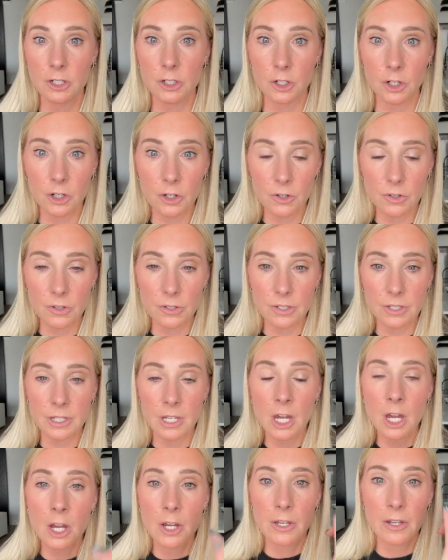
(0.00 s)

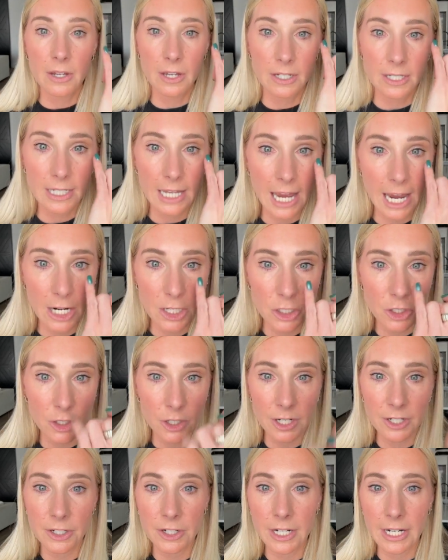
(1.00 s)
circles, you get
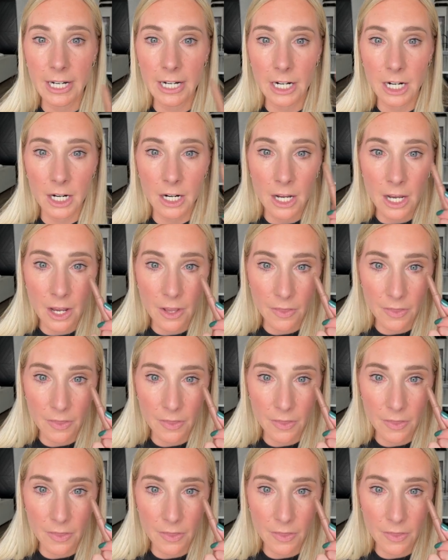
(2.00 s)
texture under here.